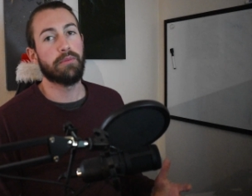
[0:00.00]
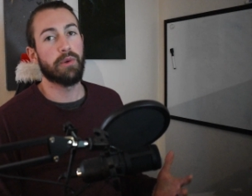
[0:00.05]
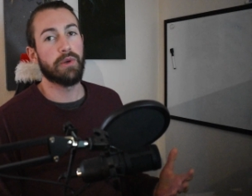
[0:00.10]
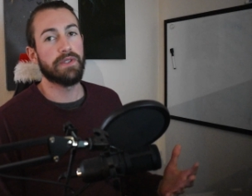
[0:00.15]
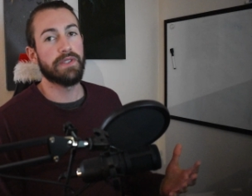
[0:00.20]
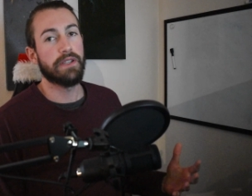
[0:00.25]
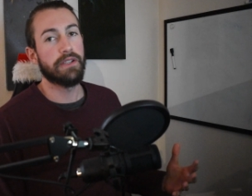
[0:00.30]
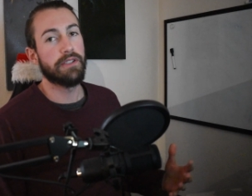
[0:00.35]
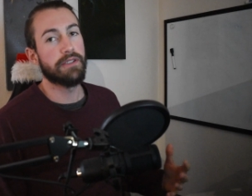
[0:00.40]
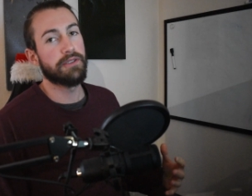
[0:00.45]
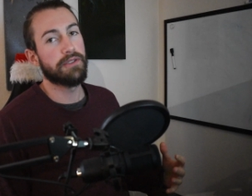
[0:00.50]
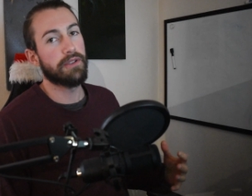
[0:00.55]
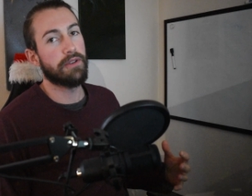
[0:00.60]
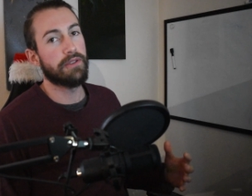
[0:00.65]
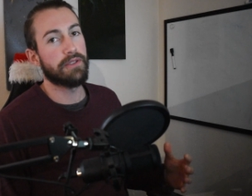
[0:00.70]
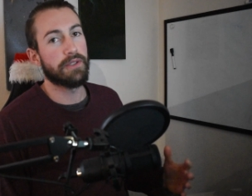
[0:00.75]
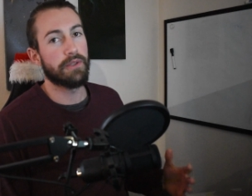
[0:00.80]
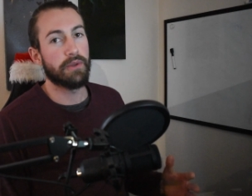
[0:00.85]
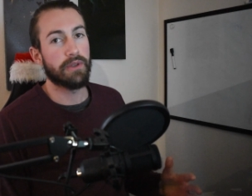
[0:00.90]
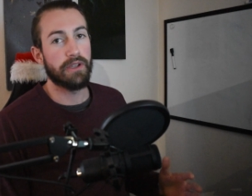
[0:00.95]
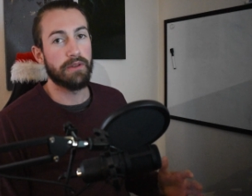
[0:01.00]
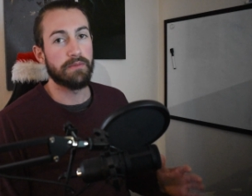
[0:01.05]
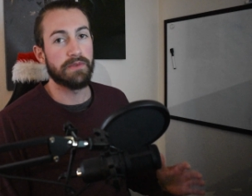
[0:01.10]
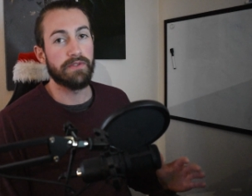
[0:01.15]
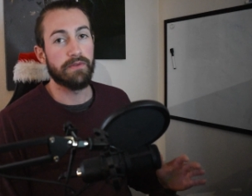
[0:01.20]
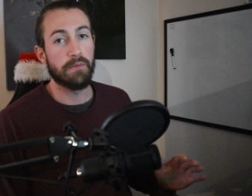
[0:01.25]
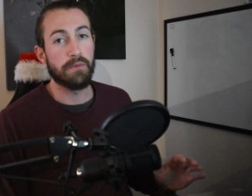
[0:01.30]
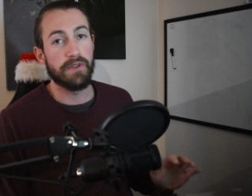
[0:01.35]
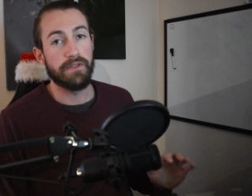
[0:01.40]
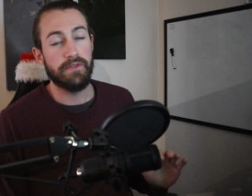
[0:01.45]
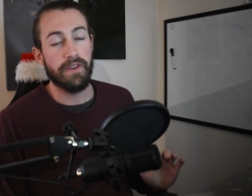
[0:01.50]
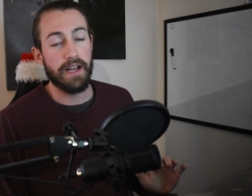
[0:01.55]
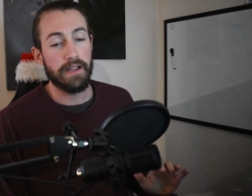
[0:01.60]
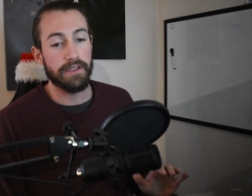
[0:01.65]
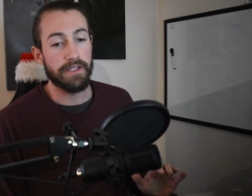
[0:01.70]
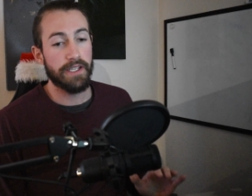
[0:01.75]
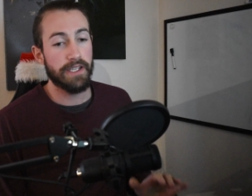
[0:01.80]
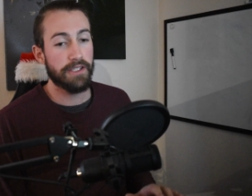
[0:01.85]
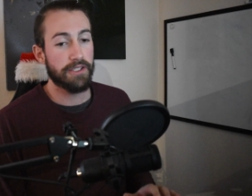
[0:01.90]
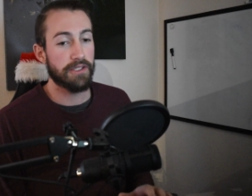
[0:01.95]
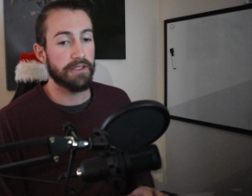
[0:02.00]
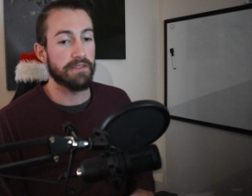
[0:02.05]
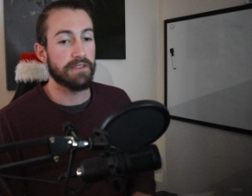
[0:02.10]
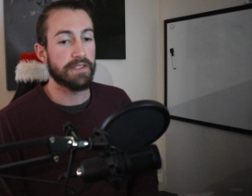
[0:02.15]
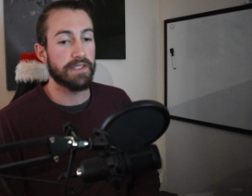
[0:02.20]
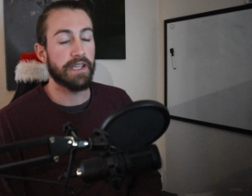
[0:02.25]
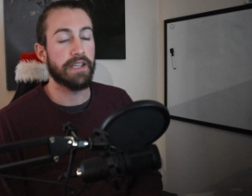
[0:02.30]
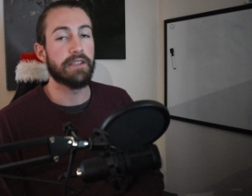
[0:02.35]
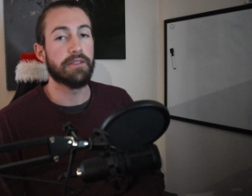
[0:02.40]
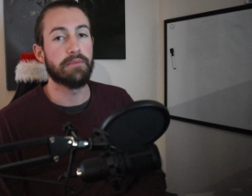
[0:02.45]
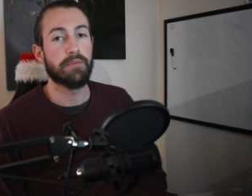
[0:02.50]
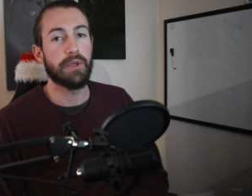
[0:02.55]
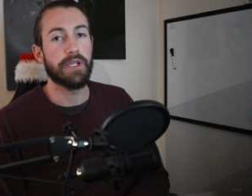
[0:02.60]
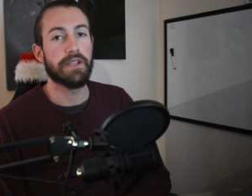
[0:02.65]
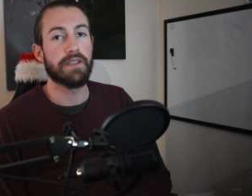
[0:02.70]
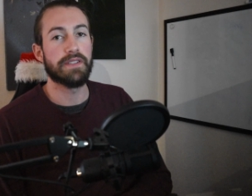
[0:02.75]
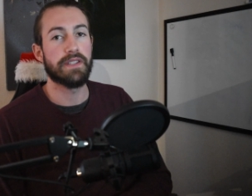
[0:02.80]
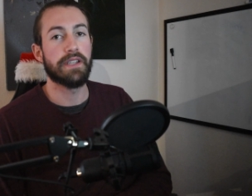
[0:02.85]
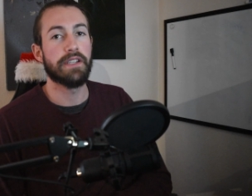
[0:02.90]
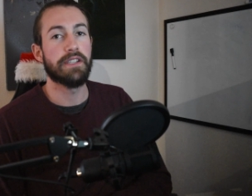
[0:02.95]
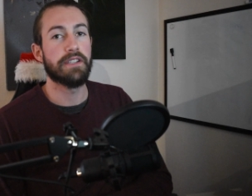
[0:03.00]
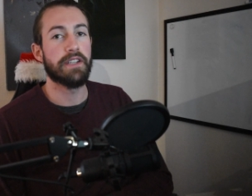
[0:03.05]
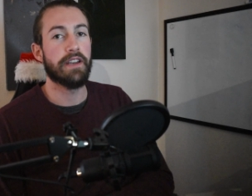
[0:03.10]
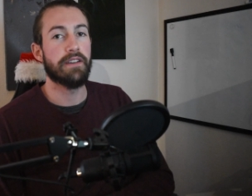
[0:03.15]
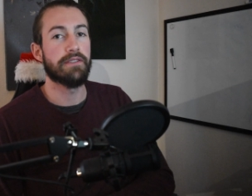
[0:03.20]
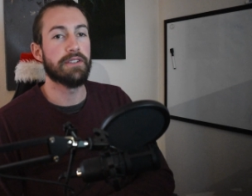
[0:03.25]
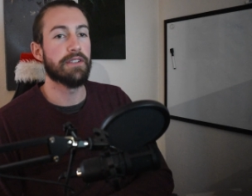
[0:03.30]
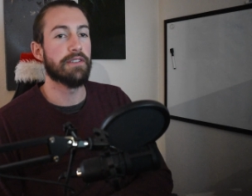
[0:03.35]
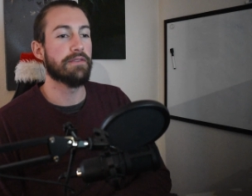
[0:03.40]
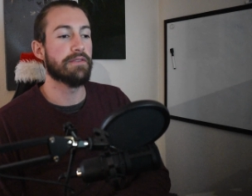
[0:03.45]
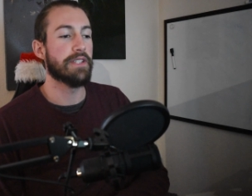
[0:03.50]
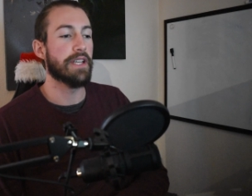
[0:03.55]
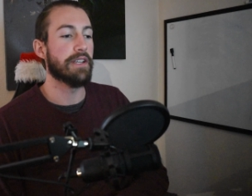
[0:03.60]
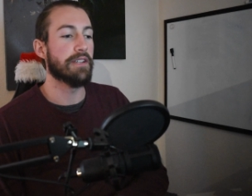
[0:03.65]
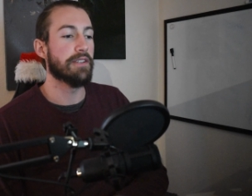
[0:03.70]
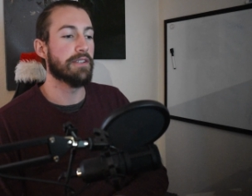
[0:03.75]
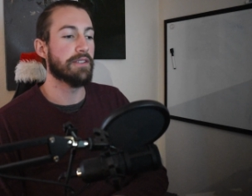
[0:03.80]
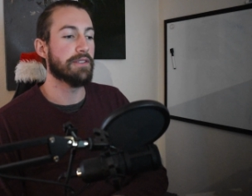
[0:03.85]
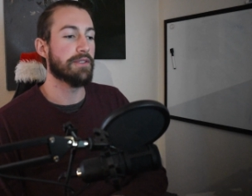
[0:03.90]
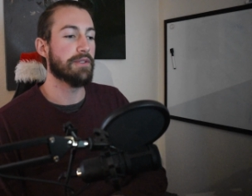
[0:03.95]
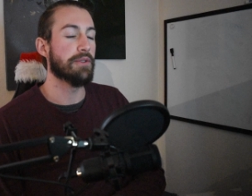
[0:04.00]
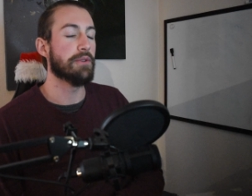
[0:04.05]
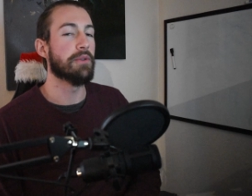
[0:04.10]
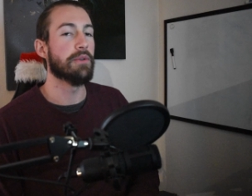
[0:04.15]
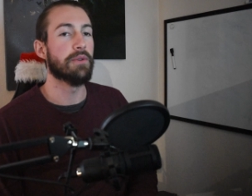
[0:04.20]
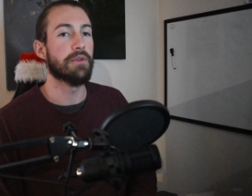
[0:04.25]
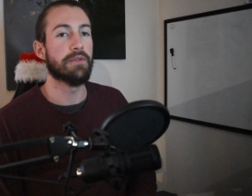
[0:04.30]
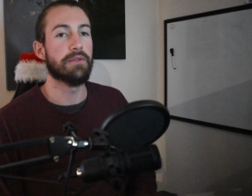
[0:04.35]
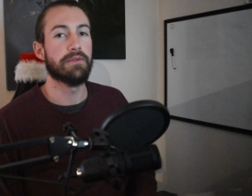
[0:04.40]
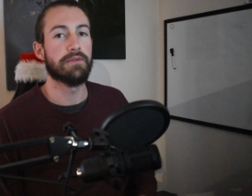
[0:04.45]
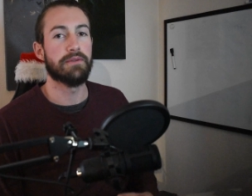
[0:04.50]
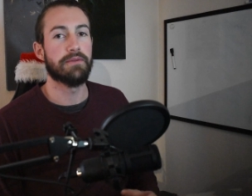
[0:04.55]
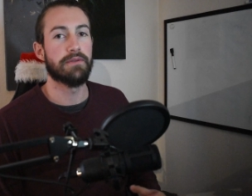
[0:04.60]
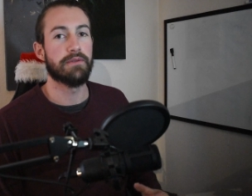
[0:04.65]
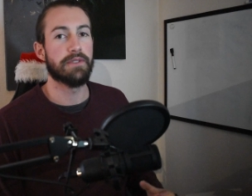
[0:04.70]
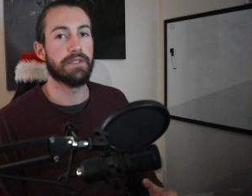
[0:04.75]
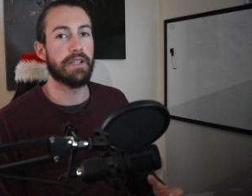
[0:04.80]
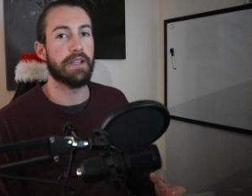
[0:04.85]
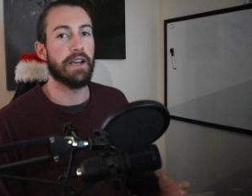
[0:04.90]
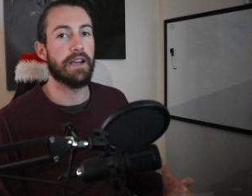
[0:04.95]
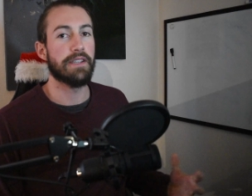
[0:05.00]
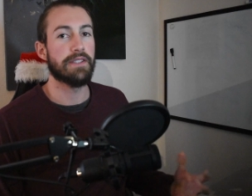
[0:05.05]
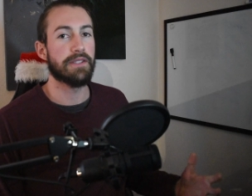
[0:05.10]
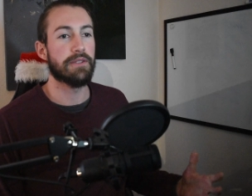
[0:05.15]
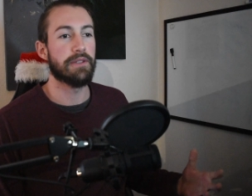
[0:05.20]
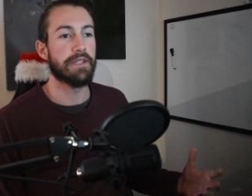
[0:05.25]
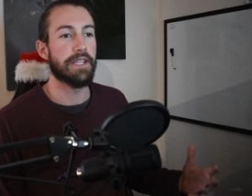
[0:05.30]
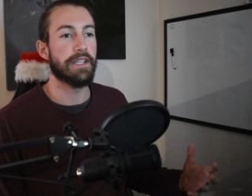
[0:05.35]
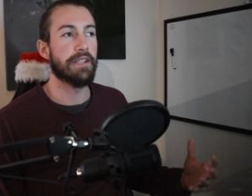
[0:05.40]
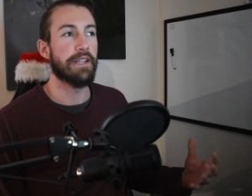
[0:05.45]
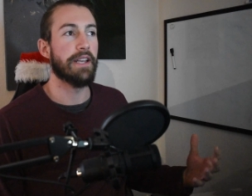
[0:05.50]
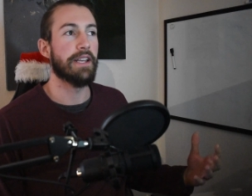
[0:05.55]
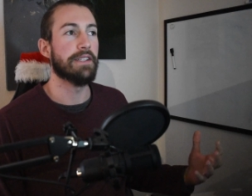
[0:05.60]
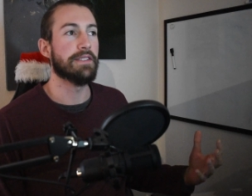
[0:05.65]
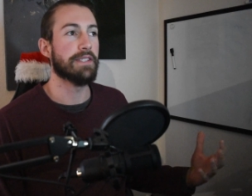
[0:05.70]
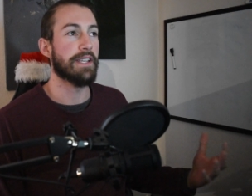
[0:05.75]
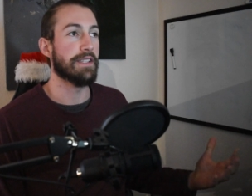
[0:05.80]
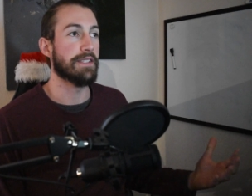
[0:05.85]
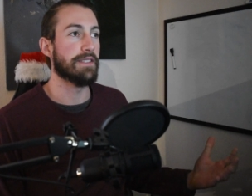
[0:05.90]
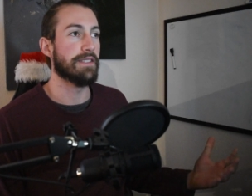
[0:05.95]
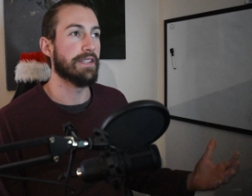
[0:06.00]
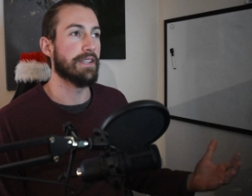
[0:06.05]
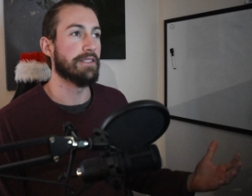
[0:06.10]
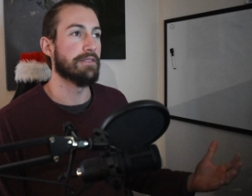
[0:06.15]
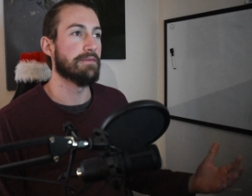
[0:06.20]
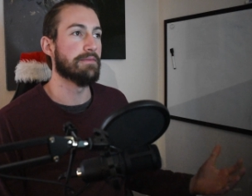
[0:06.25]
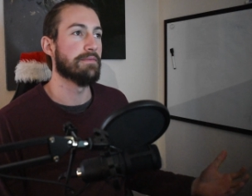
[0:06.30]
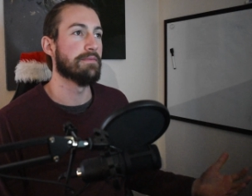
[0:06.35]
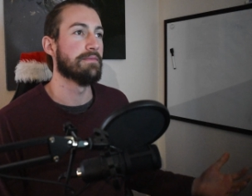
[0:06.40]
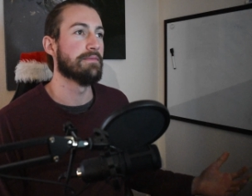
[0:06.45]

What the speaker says: percentage also comes from the validation set because I didn't have enough data to isolate a test set.